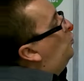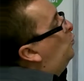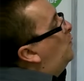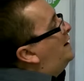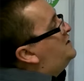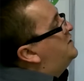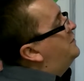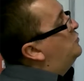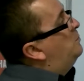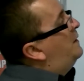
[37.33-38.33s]
always
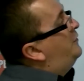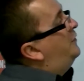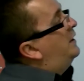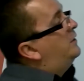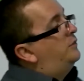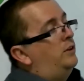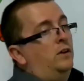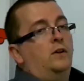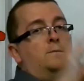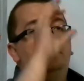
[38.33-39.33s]
divisible by 6
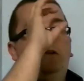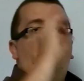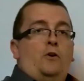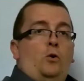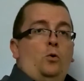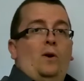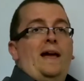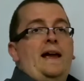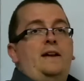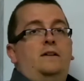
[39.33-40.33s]
for all
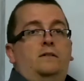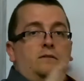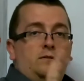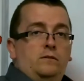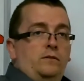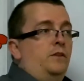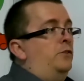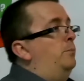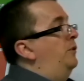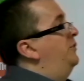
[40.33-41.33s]
n
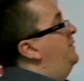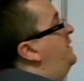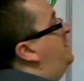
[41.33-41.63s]
there's positive